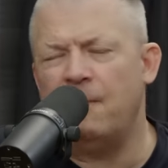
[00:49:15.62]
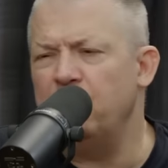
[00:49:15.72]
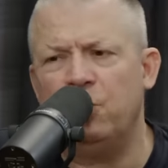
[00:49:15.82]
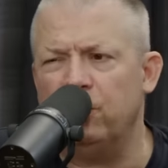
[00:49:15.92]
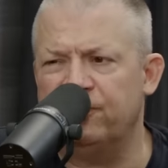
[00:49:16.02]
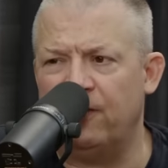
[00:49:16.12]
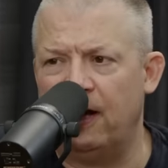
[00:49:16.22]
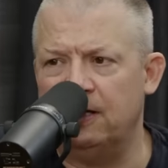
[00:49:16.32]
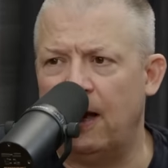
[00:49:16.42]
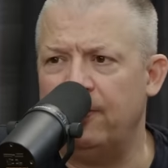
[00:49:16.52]
I mean, we'd always
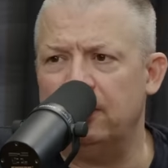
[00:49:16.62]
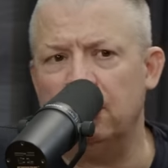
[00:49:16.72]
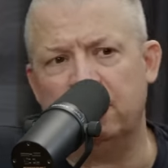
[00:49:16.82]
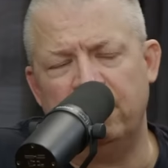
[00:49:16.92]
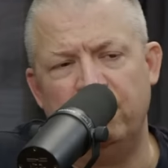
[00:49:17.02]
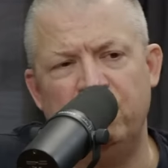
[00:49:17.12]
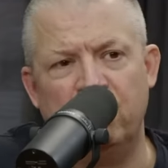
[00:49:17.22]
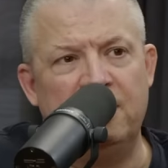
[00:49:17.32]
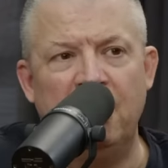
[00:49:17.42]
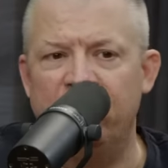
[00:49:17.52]
find, I mean, look, when you're
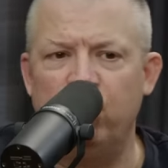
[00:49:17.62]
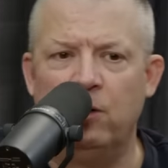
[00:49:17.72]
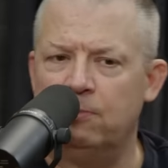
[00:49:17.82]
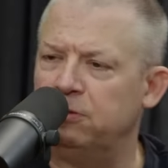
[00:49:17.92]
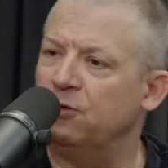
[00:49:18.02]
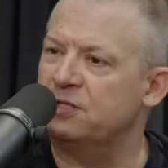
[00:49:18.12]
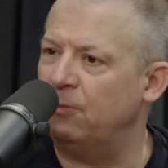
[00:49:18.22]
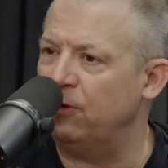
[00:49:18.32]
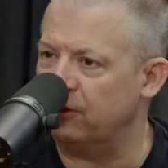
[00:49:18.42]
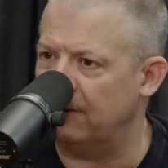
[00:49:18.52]
a kid, if you want to blow
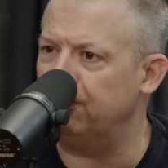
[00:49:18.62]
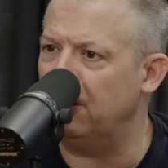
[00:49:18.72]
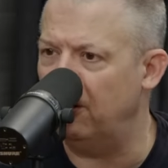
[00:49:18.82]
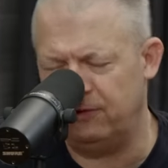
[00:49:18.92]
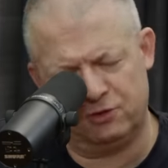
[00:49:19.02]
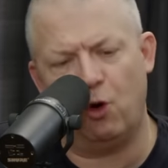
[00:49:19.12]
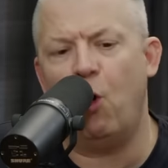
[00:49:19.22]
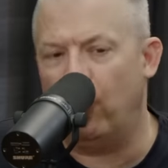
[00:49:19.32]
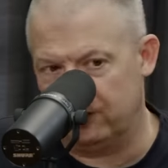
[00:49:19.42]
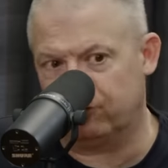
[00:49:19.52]
someone or get blown, there's
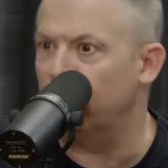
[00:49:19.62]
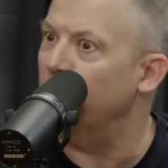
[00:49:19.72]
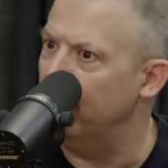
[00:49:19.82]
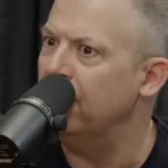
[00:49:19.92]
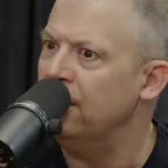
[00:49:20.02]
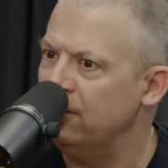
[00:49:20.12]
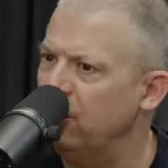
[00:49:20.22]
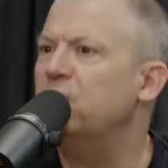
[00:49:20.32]
always room. You